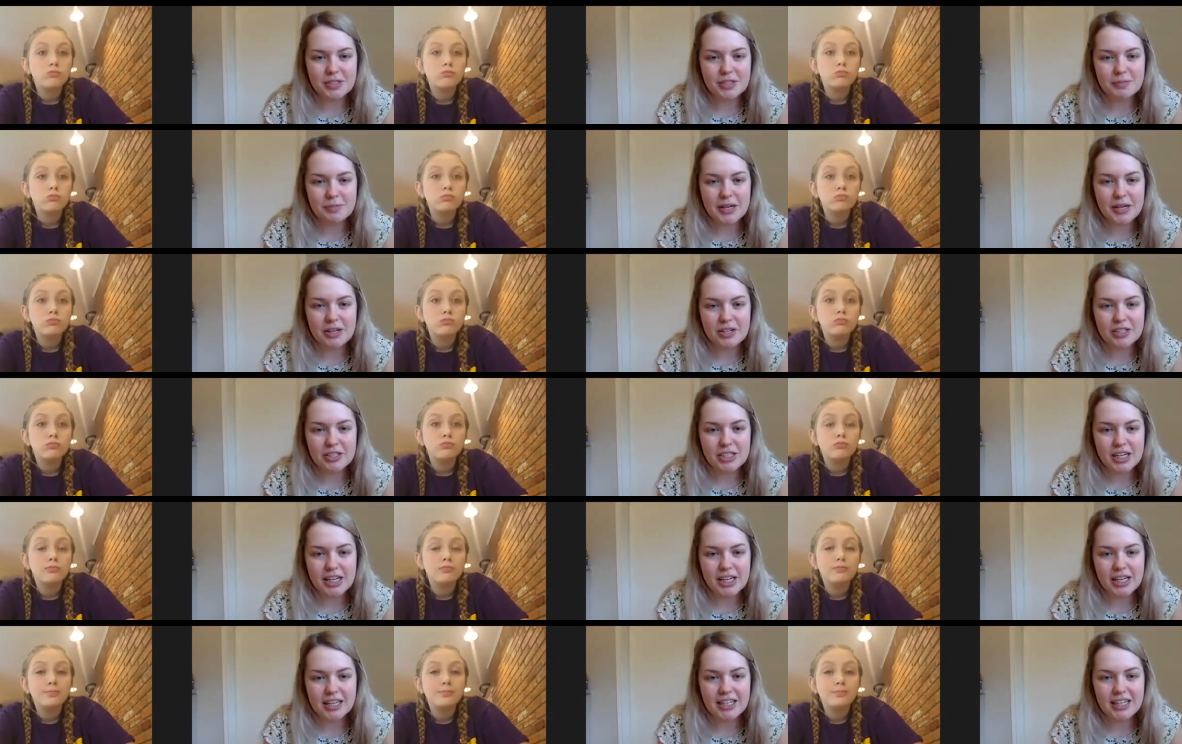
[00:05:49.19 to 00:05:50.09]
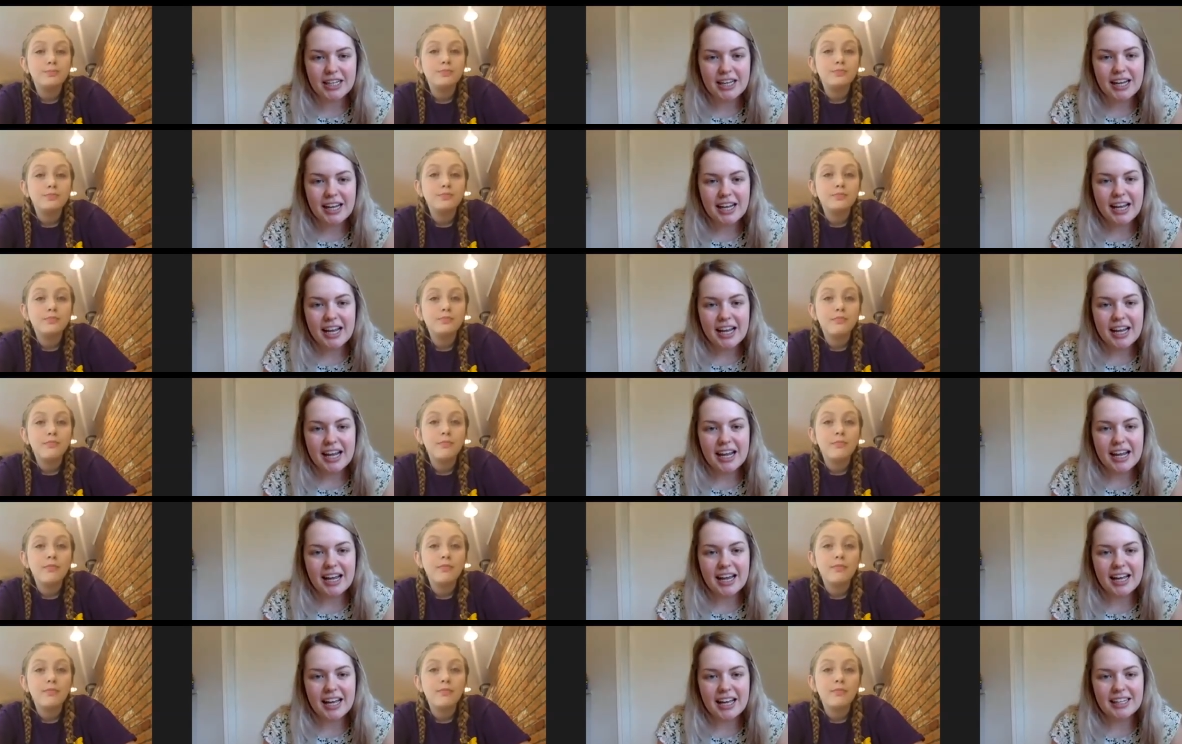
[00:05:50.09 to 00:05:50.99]
Speaker 1: Pinkerton,
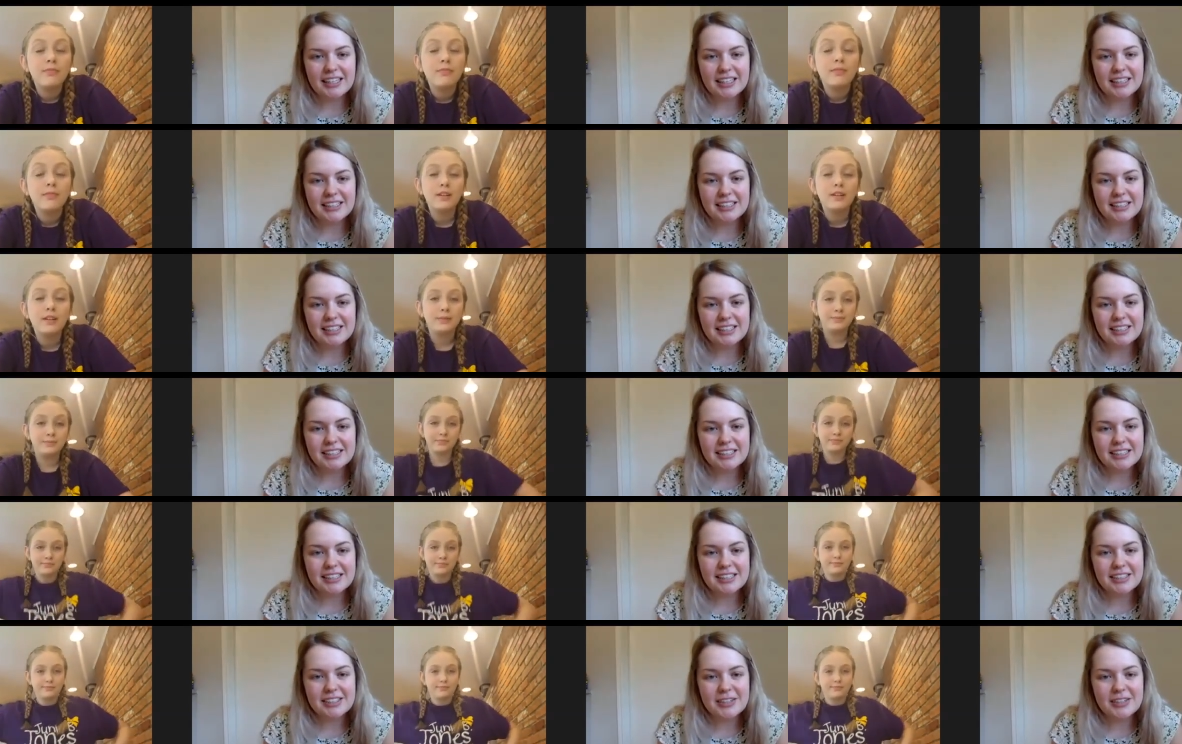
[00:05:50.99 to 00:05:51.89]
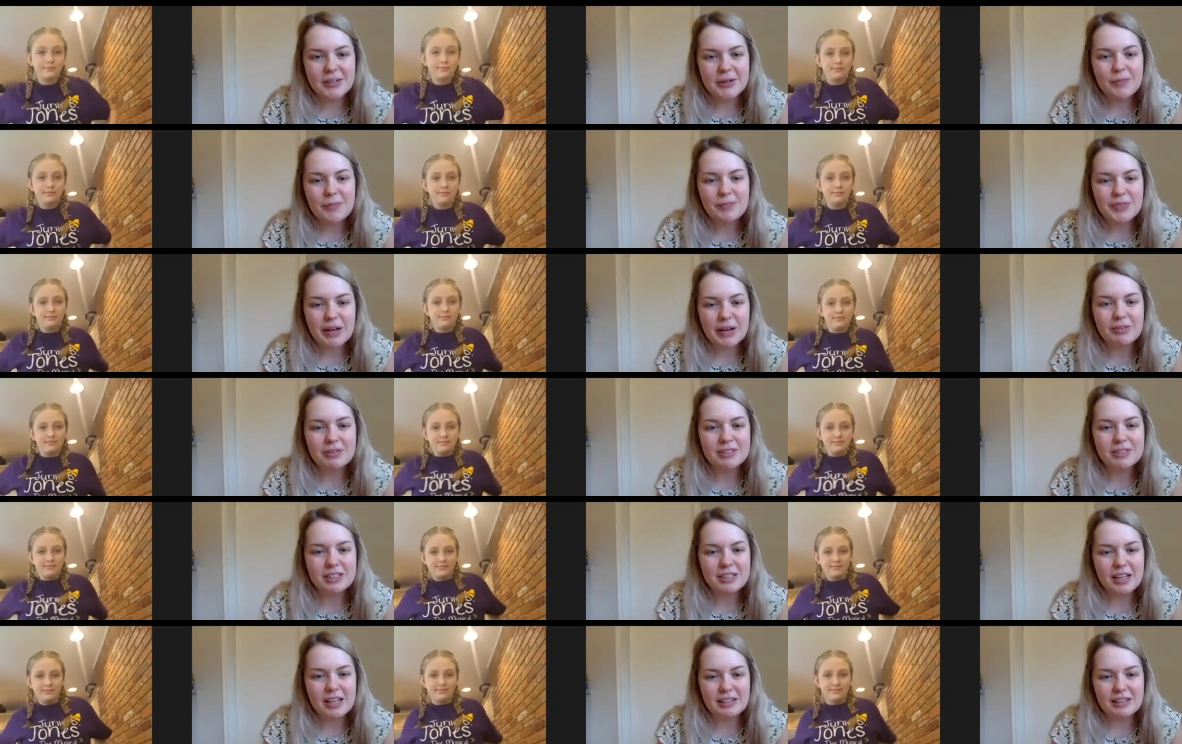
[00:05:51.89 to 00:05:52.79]
and that was a
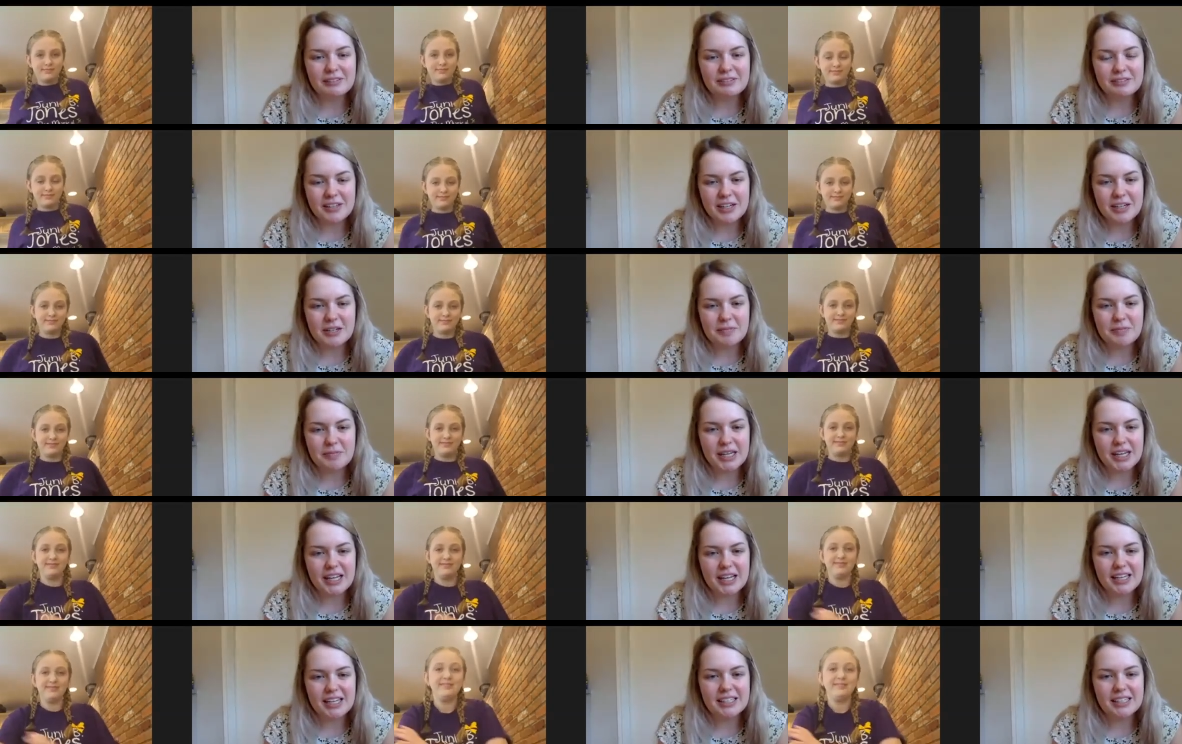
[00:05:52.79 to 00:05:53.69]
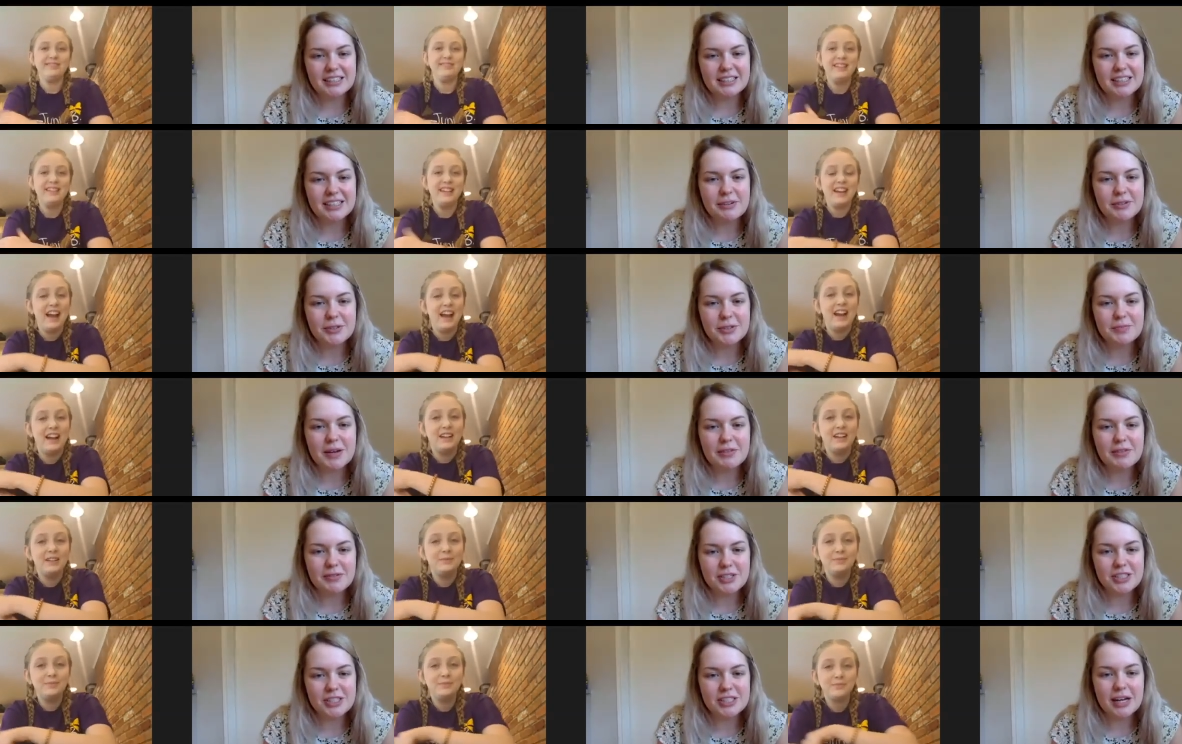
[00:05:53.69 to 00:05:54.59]
lot of fun because yeah. it was my
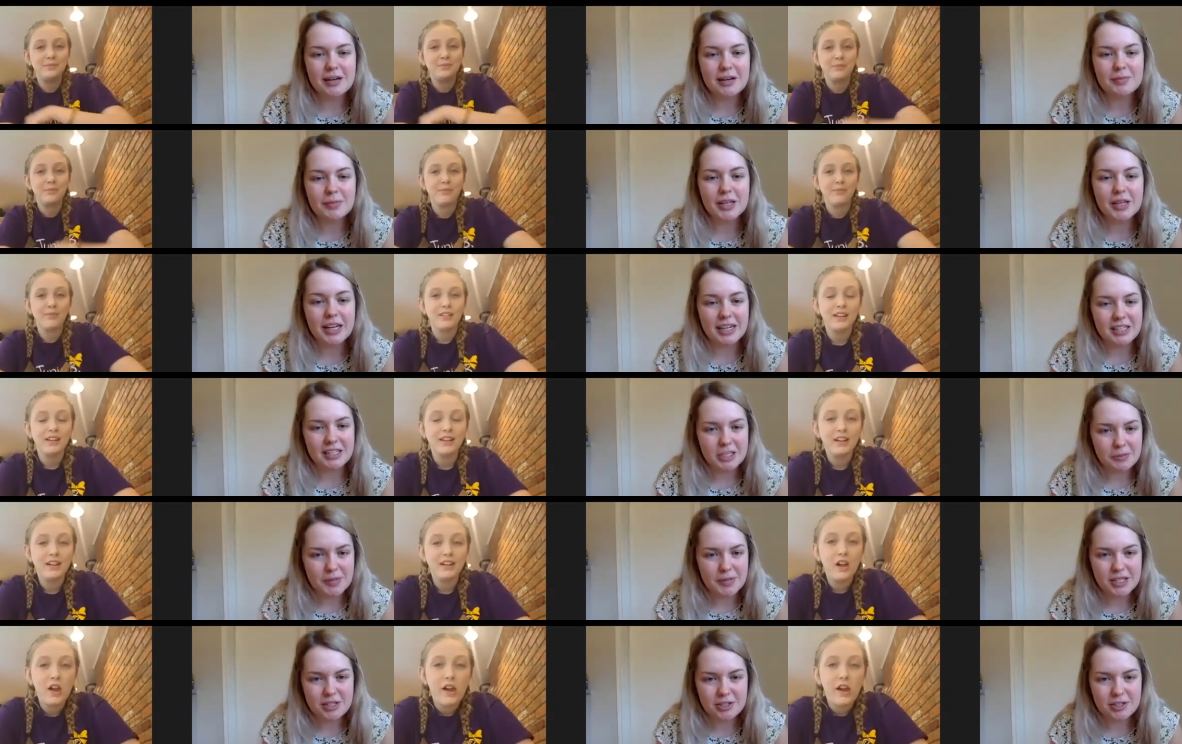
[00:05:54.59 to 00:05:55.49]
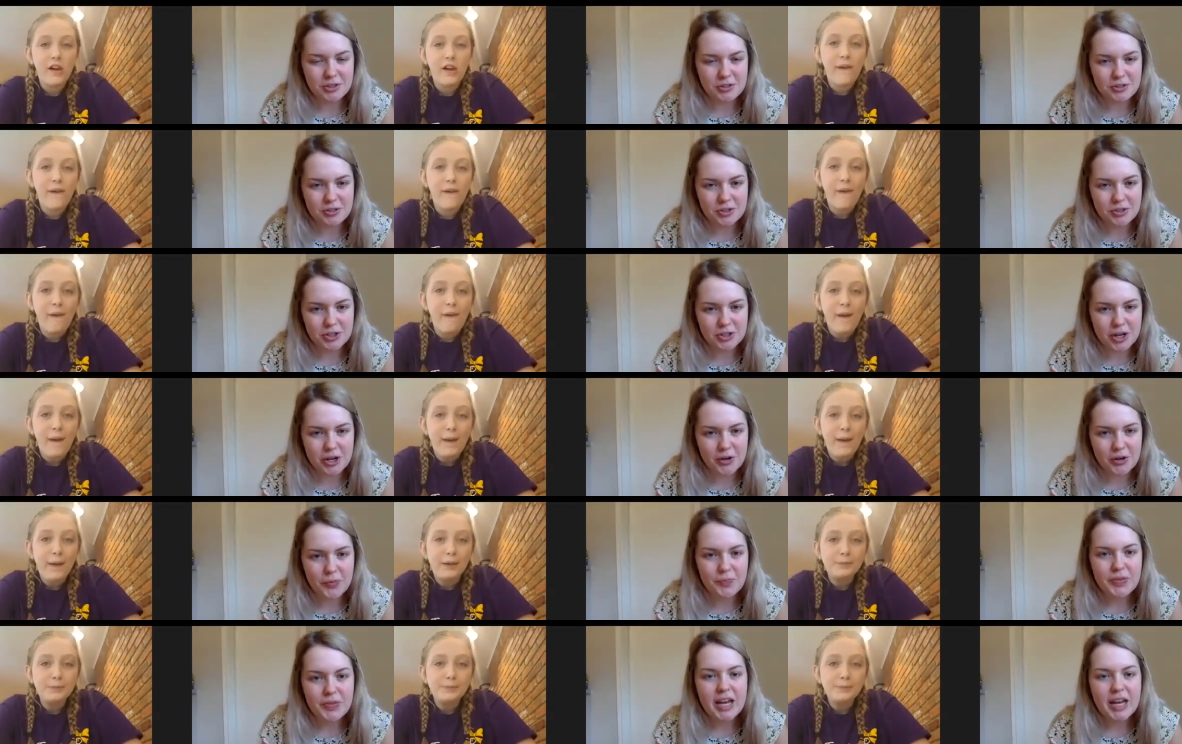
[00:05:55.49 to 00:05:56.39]
first time getting to be in a junior show.